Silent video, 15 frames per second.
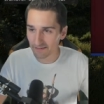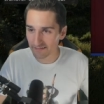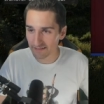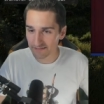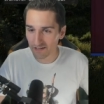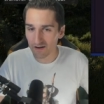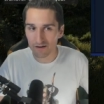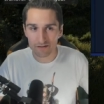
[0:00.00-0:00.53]

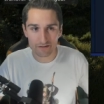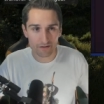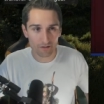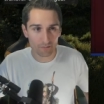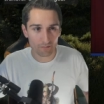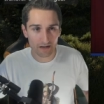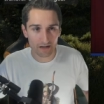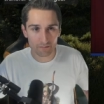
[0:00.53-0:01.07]
that's a hard
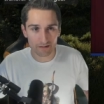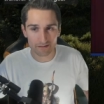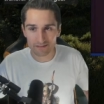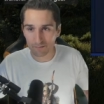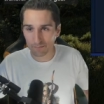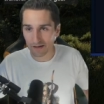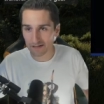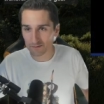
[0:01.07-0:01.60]
no. Anyway, let's
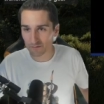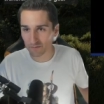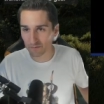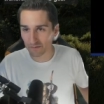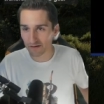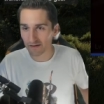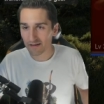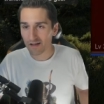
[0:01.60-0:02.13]
get back to where
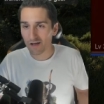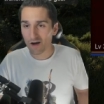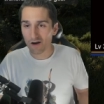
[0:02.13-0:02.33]
we were.